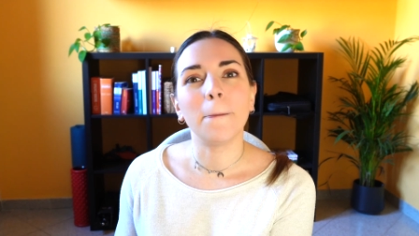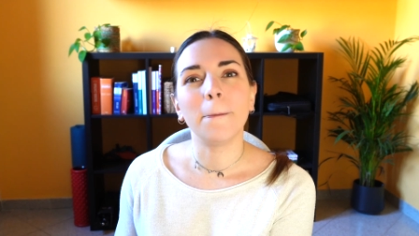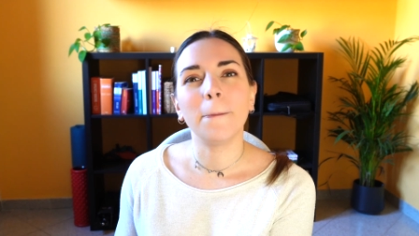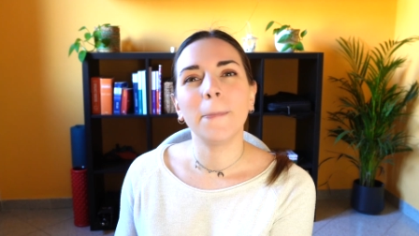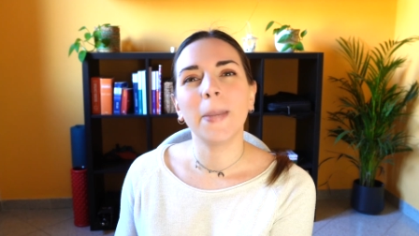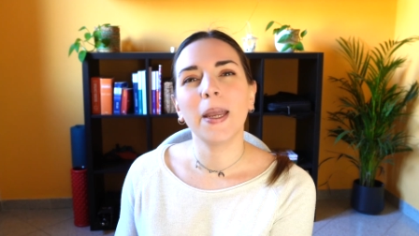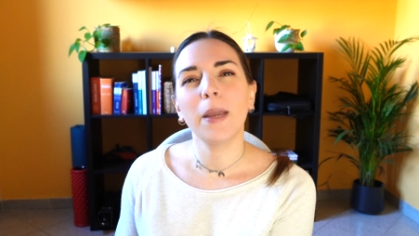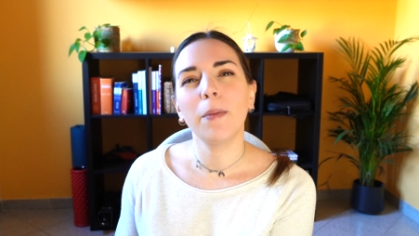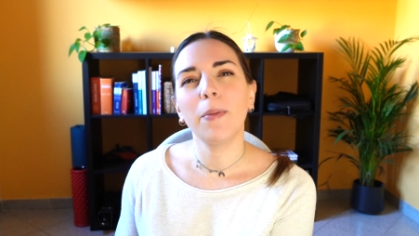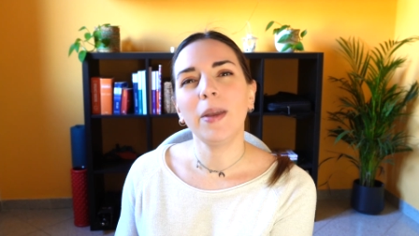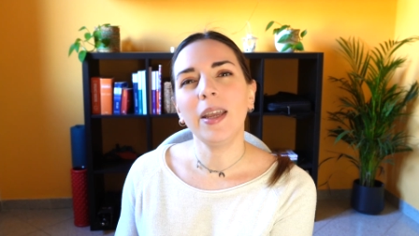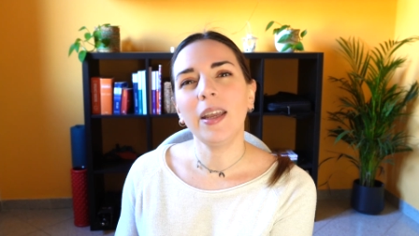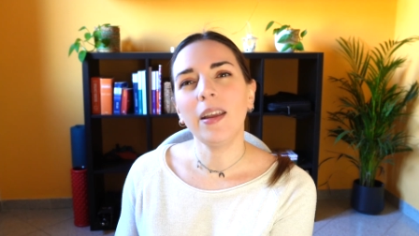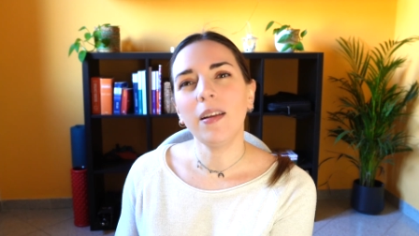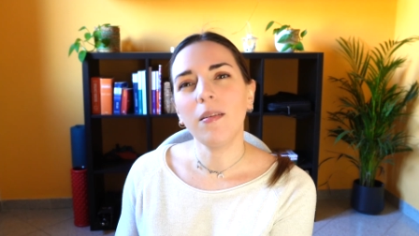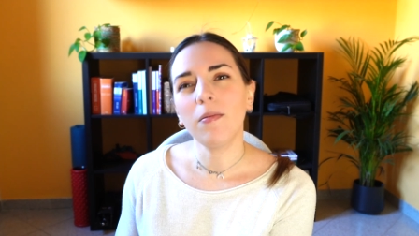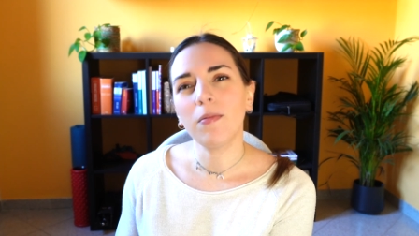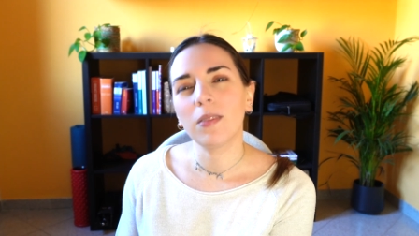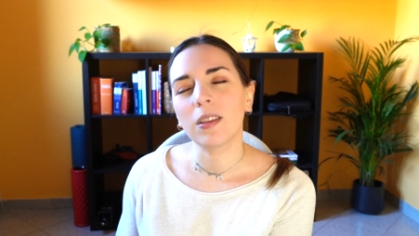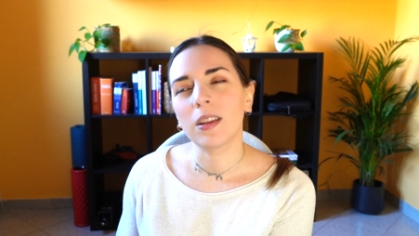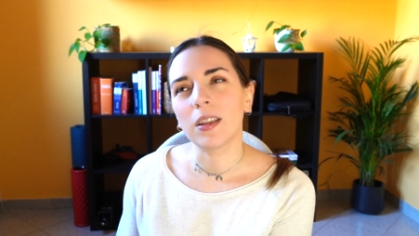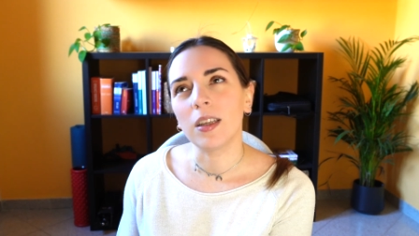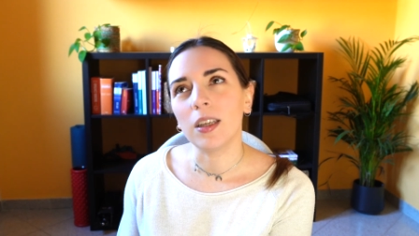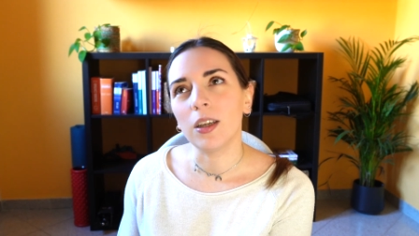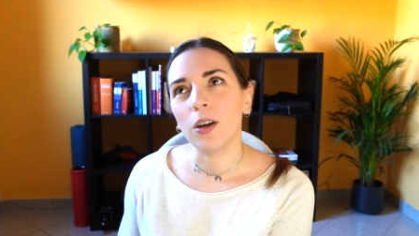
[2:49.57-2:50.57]
Maybe
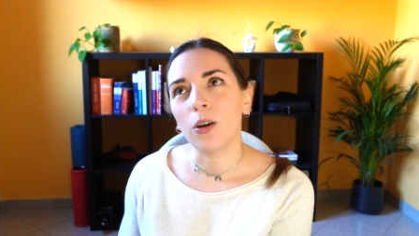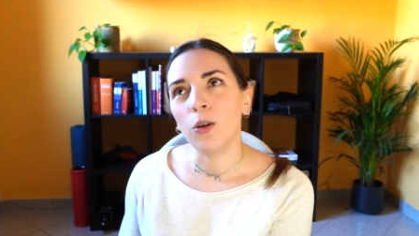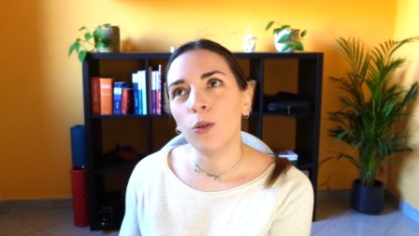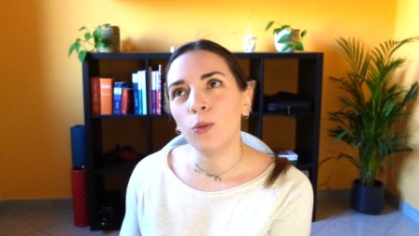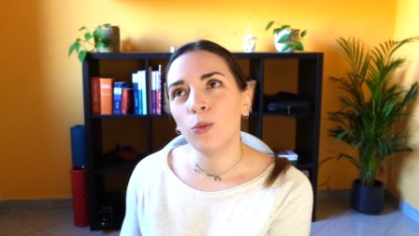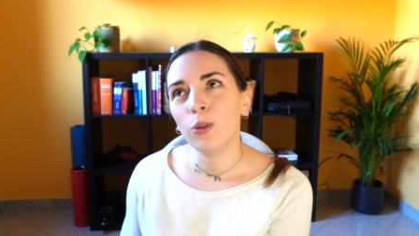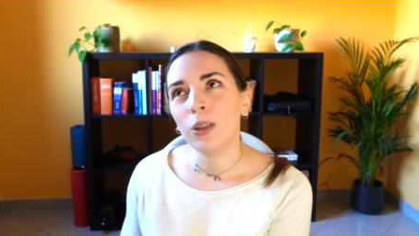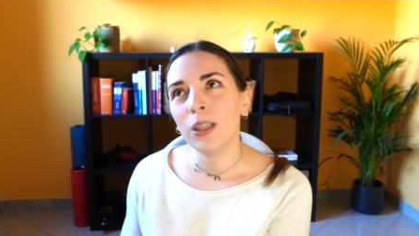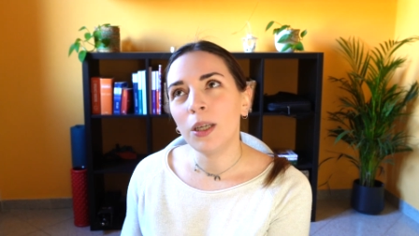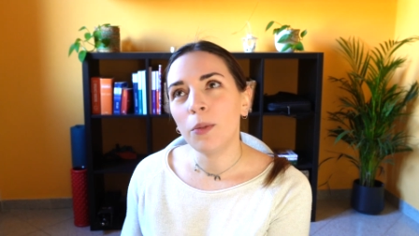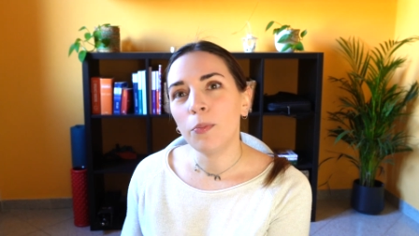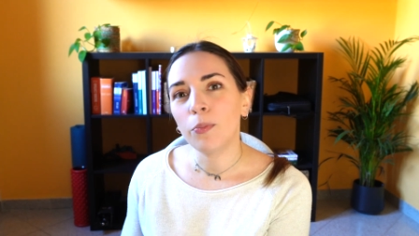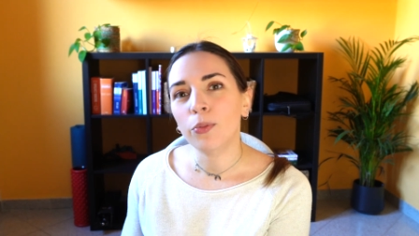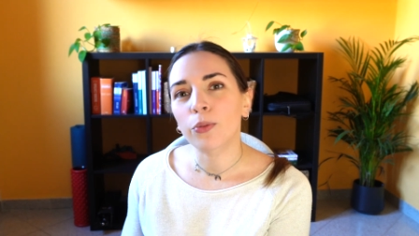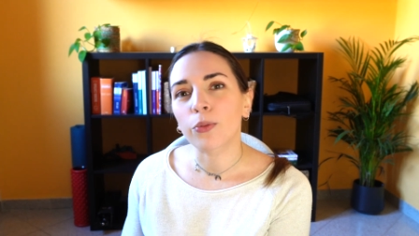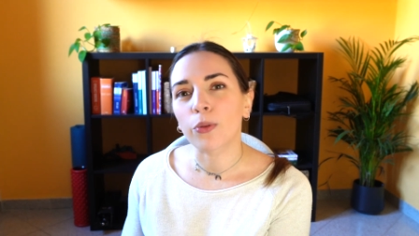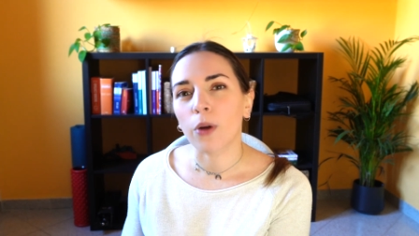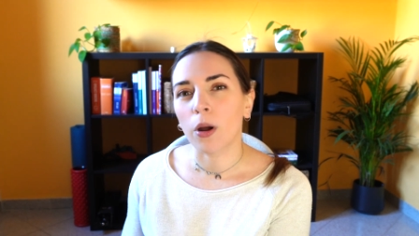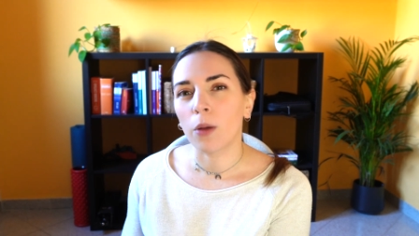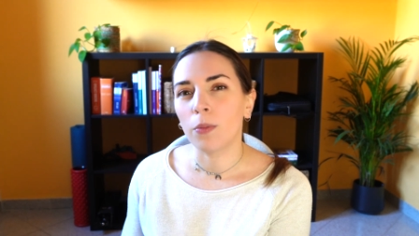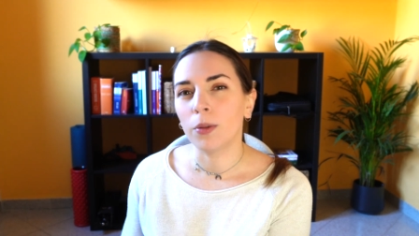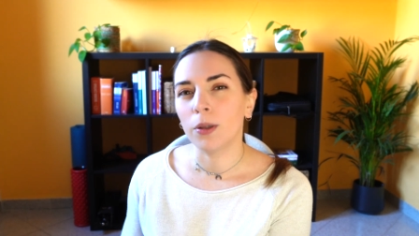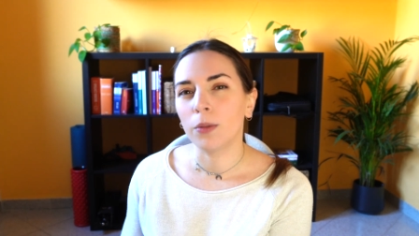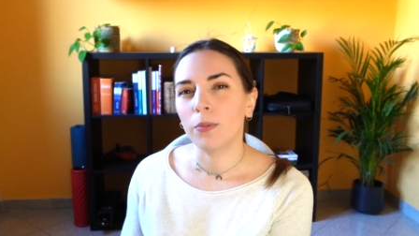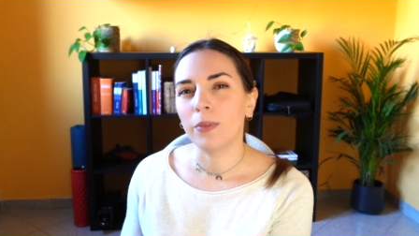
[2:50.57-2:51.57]
the only
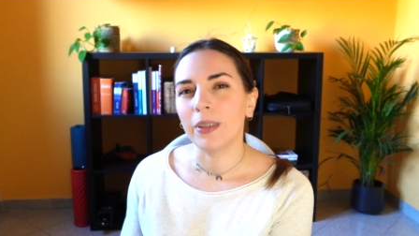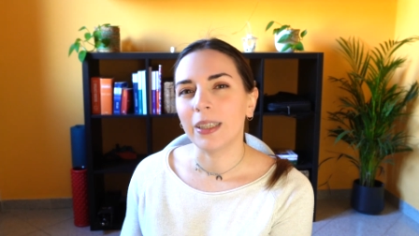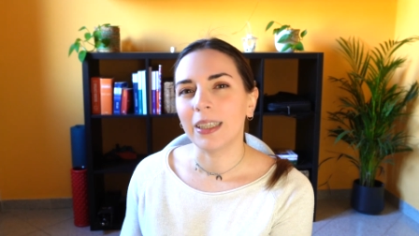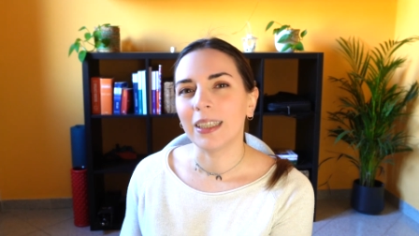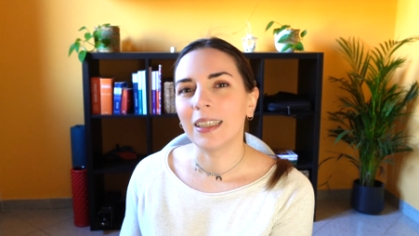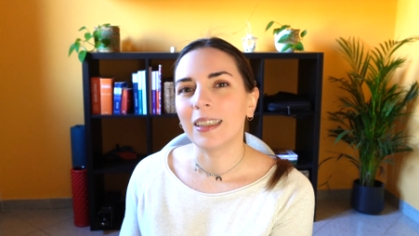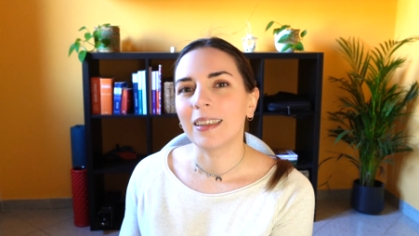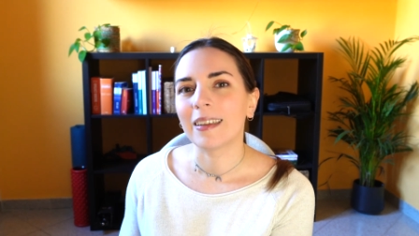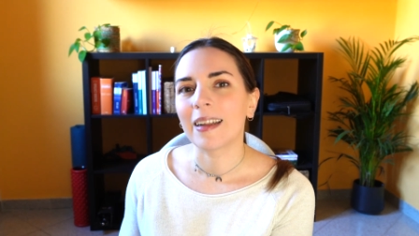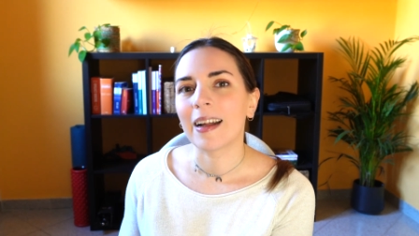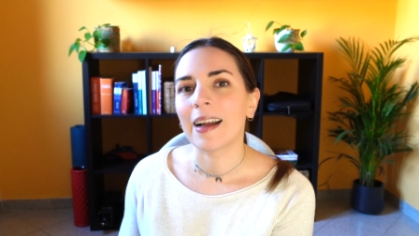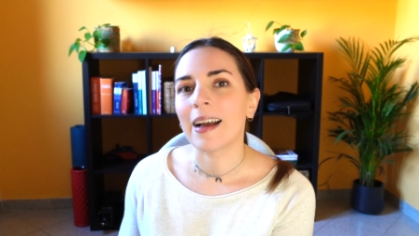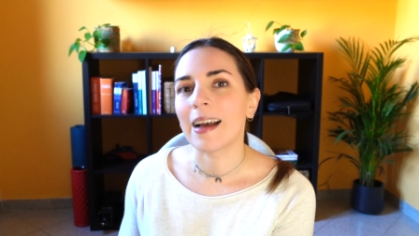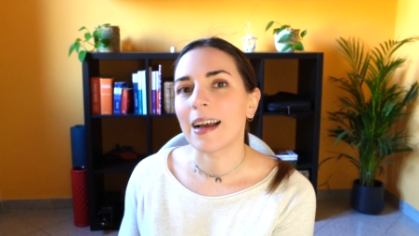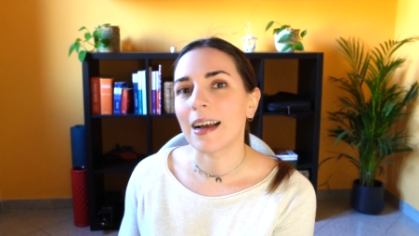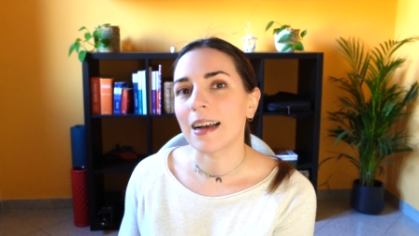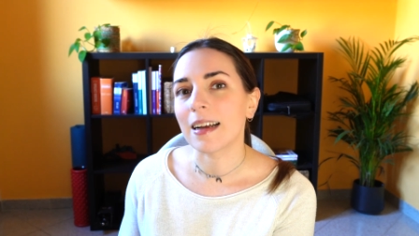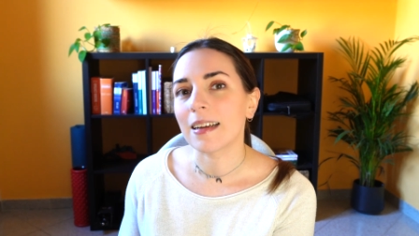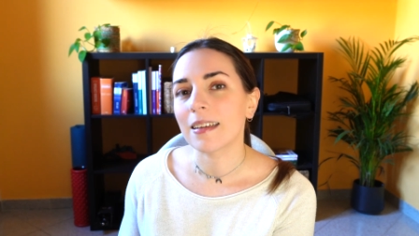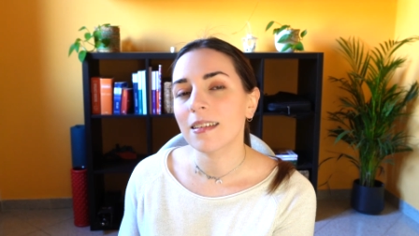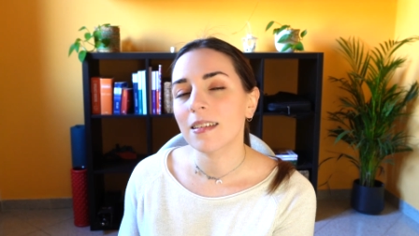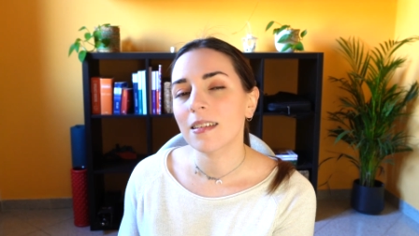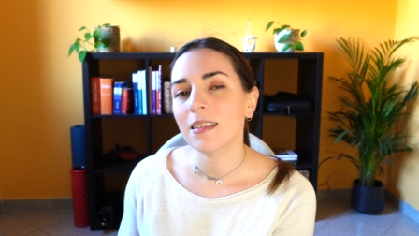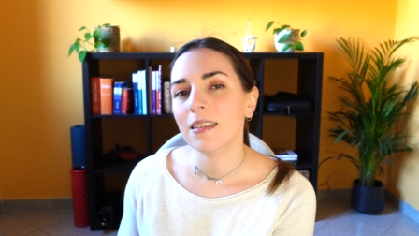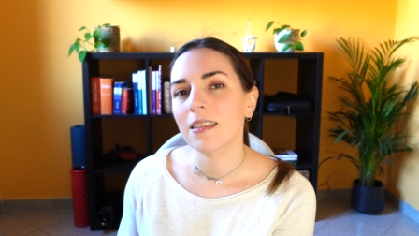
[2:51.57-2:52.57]
problem it
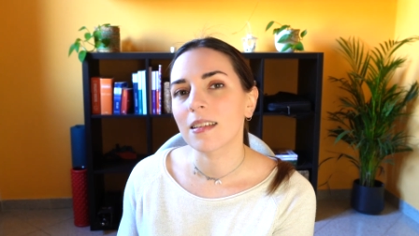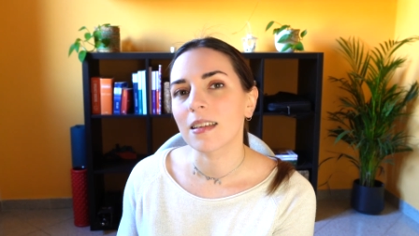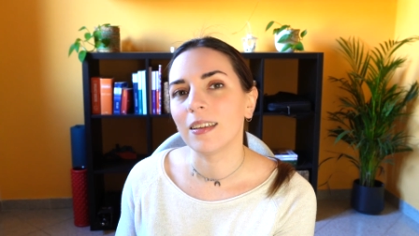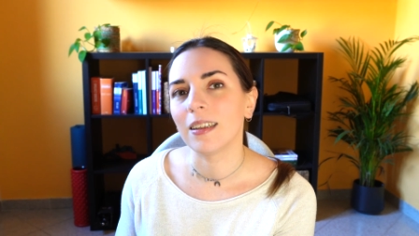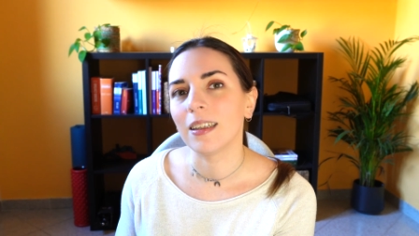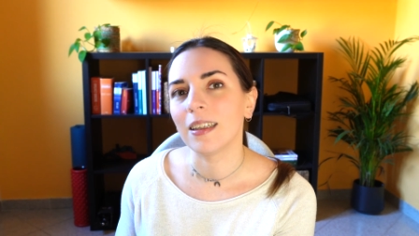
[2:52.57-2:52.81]
has